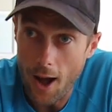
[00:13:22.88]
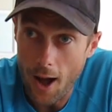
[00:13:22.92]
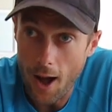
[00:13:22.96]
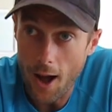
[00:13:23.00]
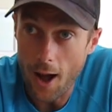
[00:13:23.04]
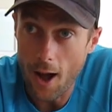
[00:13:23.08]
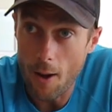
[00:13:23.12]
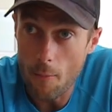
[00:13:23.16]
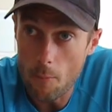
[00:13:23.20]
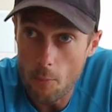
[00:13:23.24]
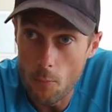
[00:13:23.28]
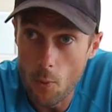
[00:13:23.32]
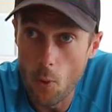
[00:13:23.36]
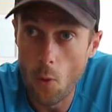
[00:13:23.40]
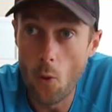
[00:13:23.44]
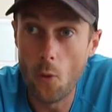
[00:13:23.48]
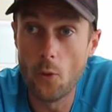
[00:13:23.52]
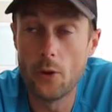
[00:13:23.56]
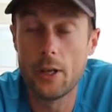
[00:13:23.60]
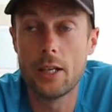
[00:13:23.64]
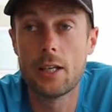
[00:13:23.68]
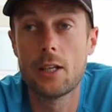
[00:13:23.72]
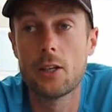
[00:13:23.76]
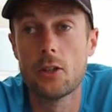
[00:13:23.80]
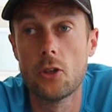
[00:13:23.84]
a more
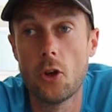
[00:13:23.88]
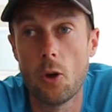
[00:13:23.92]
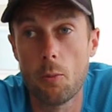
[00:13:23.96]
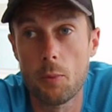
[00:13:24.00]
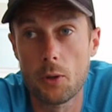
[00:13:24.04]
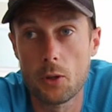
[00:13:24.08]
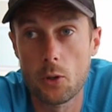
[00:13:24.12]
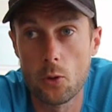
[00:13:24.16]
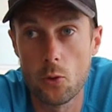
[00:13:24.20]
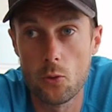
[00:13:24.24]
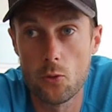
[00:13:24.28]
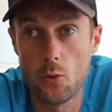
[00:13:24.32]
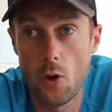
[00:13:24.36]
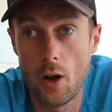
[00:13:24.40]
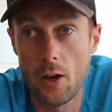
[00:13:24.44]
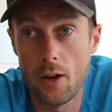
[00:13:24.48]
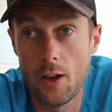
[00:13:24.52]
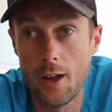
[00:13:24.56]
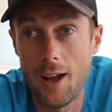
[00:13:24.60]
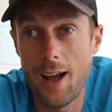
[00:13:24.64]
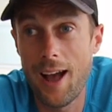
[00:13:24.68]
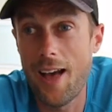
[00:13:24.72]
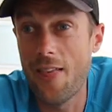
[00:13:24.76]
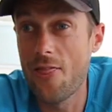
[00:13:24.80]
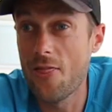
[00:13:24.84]
economical runner,
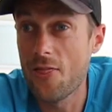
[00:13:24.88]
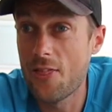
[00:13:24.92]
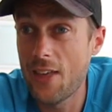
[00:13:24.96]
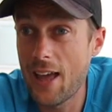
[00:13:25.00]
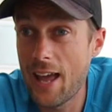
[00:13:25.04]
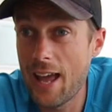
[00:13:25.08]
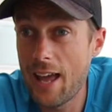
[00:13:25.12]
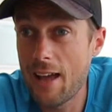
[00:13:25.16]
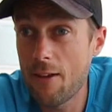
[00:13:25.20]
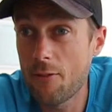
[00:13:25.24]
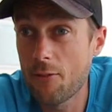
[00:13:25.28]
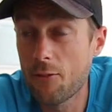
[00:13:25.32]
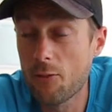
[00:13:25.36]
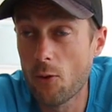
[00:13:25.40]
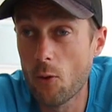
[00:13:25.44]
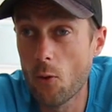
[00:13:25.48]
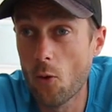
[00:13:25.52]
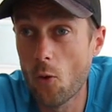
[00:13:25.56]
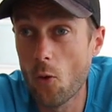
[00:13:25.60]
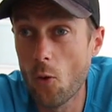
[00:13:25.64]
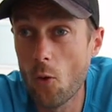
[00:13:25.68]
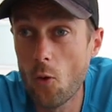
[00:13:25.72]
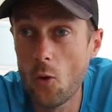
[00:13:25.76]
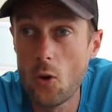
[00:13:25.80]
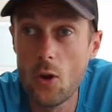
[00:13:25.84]
and
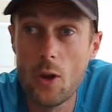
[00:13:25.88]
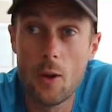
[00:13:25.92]
therefore